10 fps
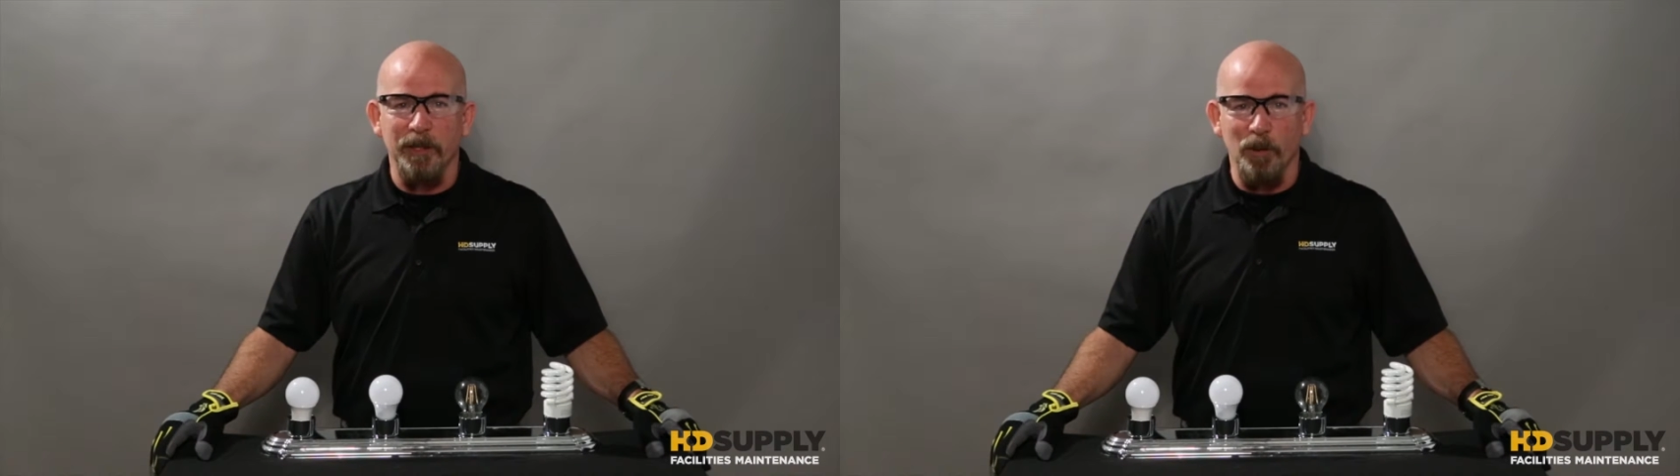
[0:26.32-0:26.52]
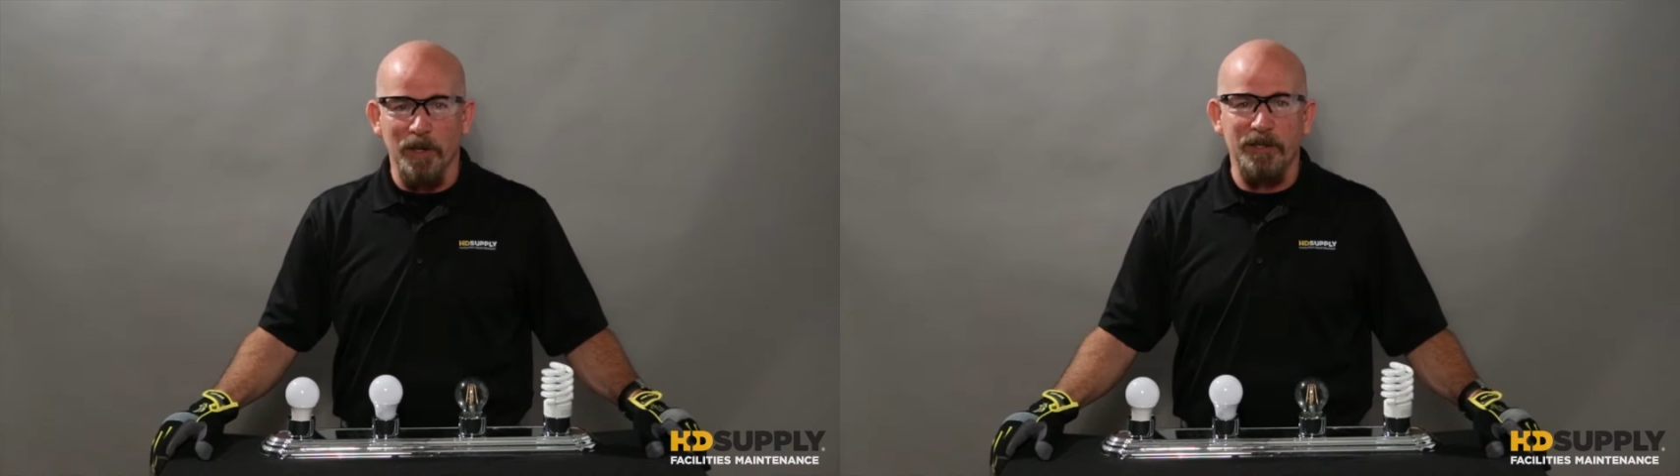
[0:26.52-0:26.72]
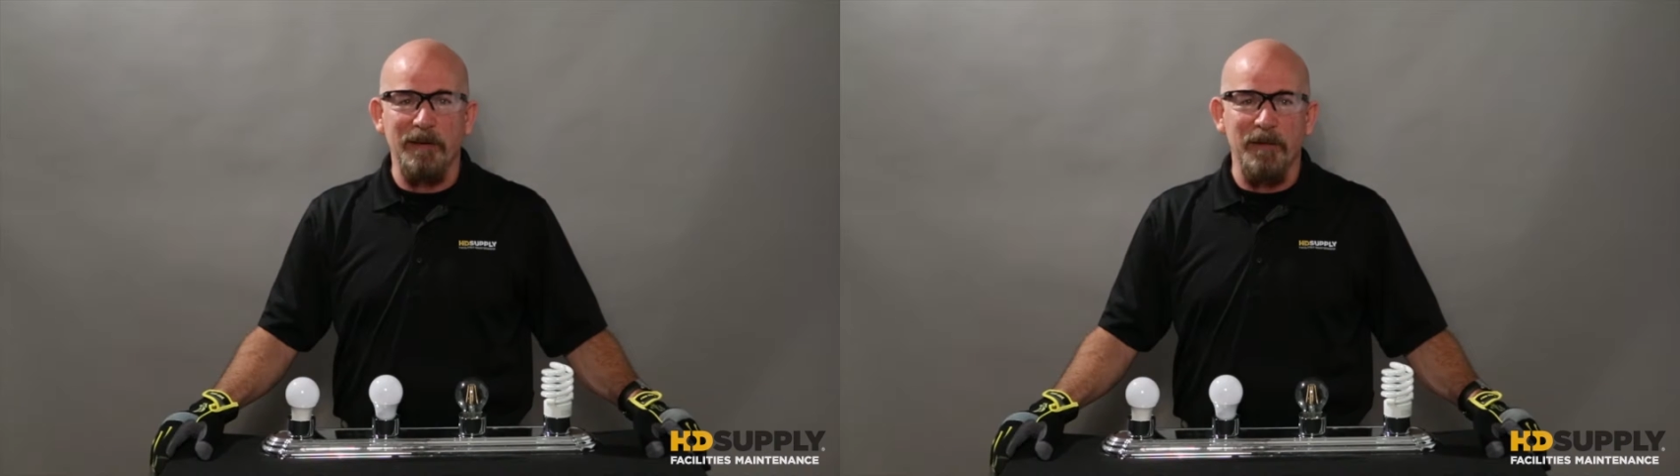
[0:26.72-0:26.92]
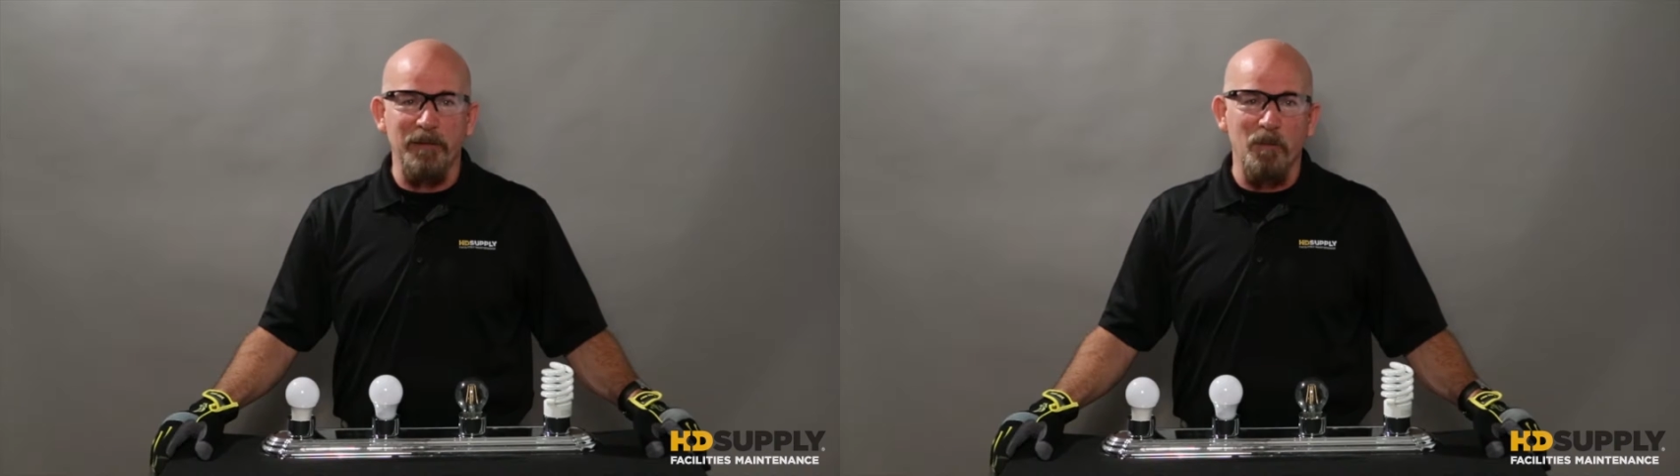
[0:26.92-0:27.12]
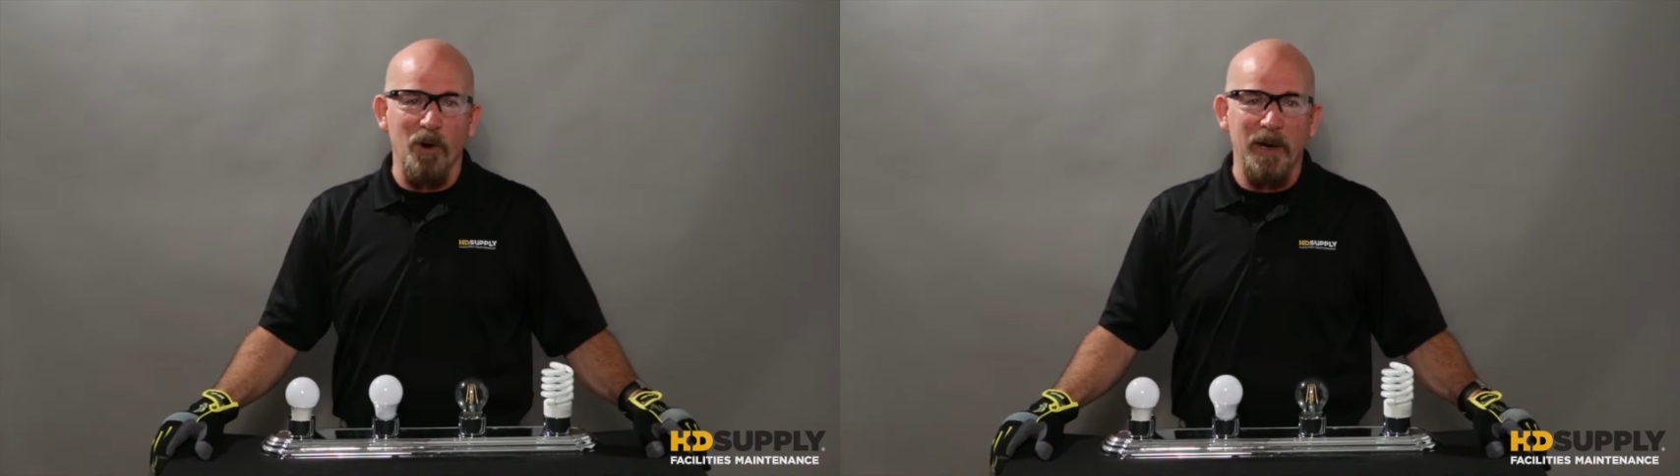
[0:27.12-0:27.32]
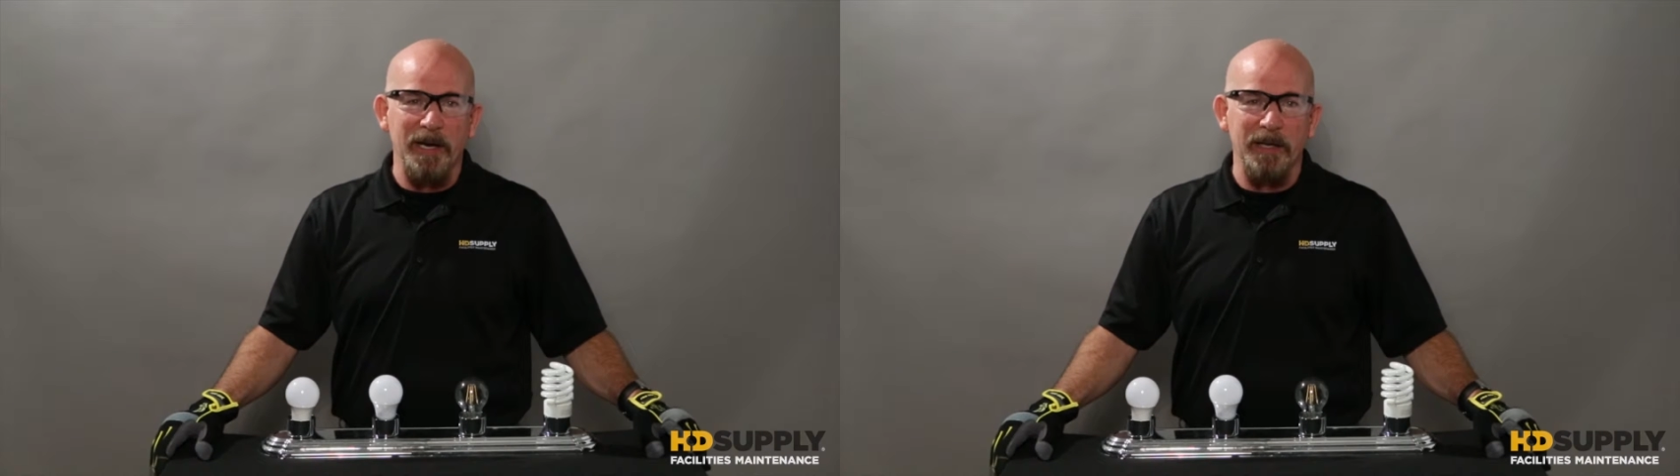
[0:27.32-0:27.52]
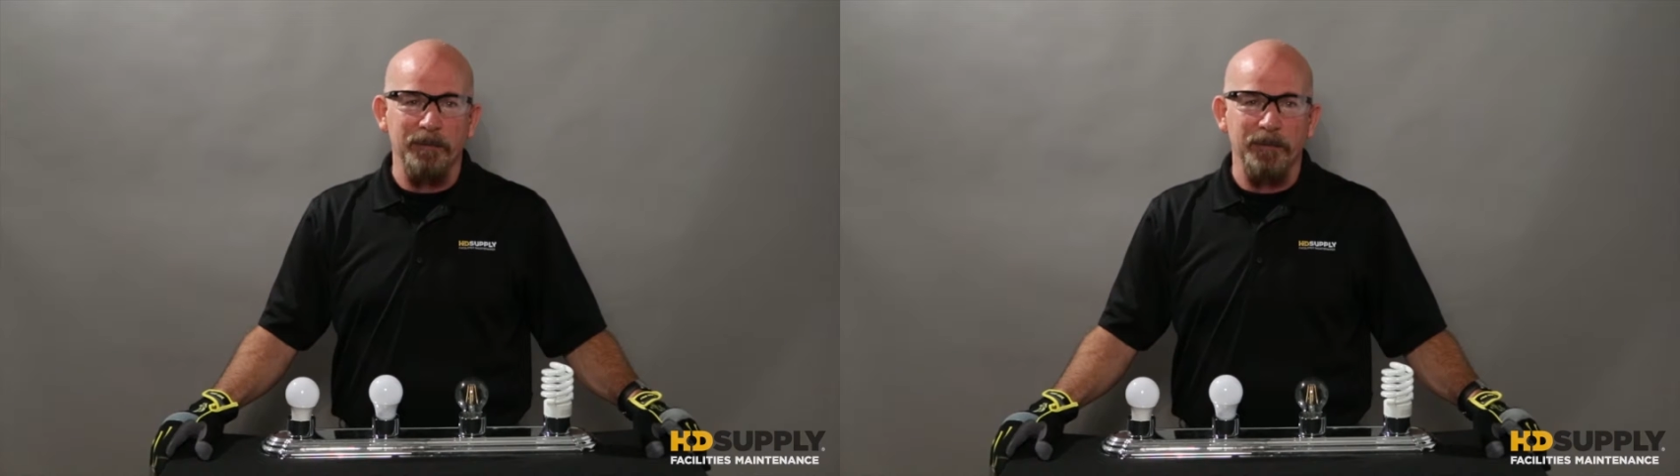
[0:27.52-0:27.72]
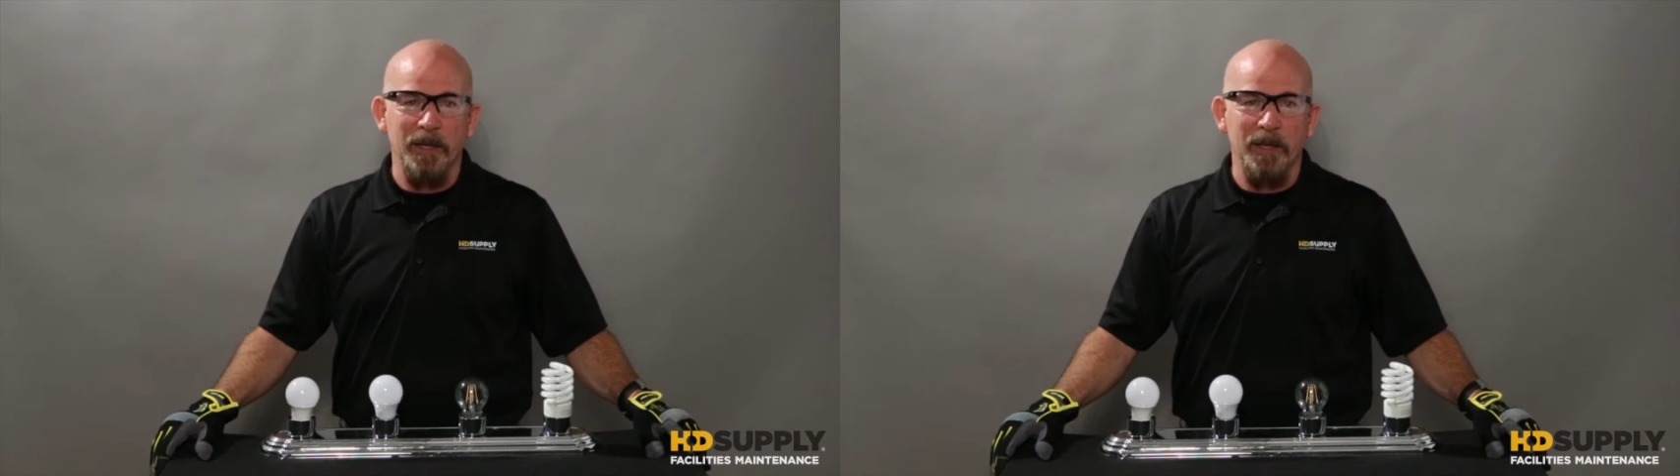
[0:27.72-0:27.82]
You want to save even more money?